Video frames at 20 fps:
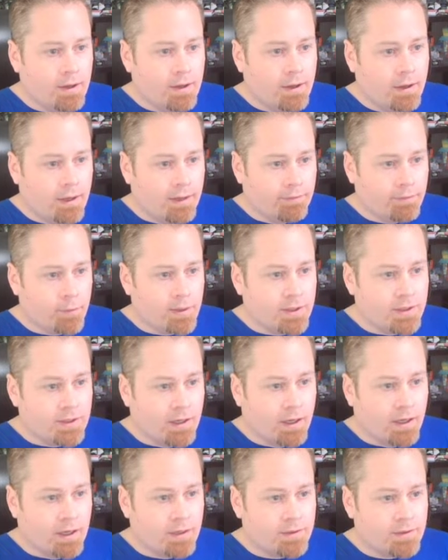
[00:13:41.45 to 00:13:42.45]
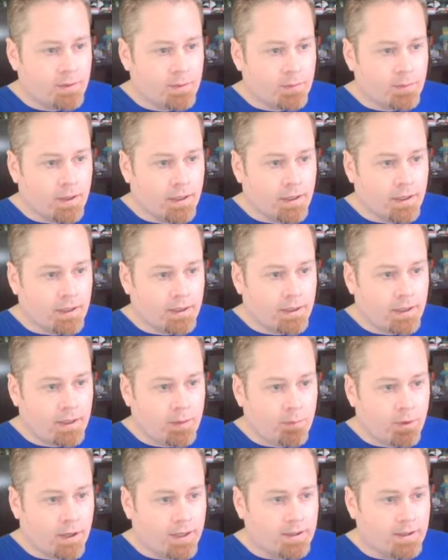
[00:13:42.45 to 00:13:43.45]
after we saw some key
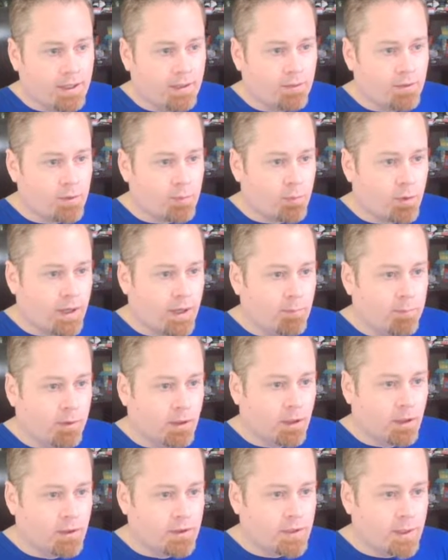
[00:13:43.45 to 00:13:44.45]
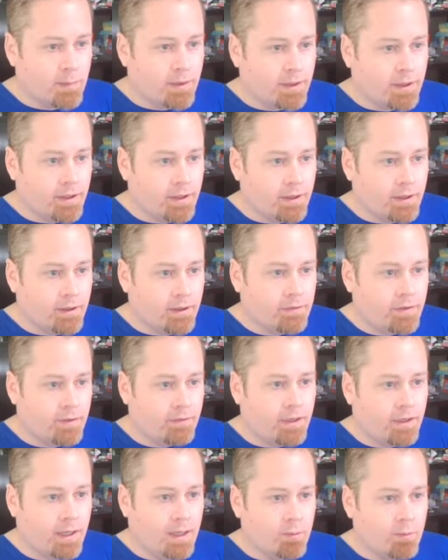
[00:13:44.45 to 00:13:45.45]
price levels break below some of the
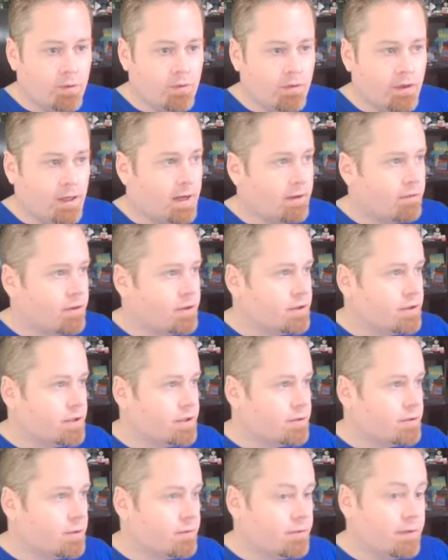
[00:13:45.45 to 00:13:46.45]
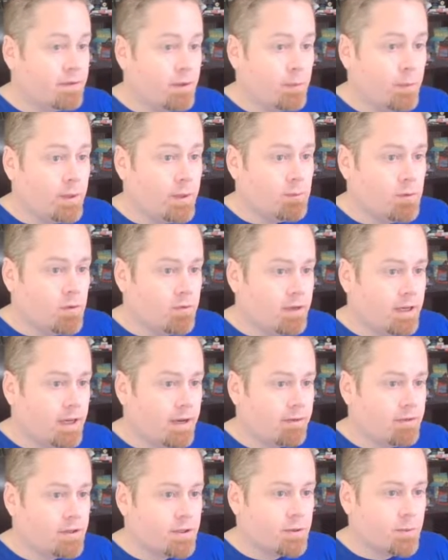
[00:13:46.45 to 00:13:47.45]
50-day moving averages, or 50-week moving
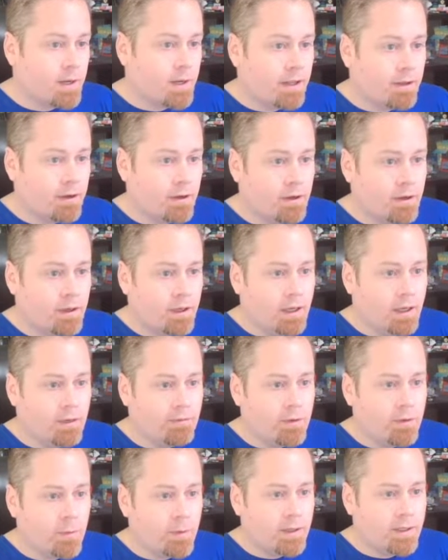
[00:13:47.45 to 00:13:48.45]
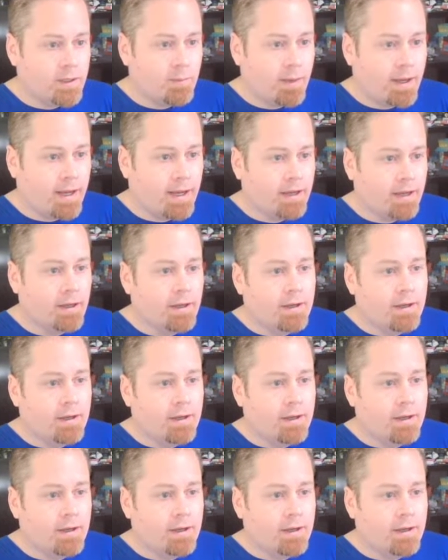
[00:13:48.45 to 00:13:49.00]
averages rather, a few weeks back,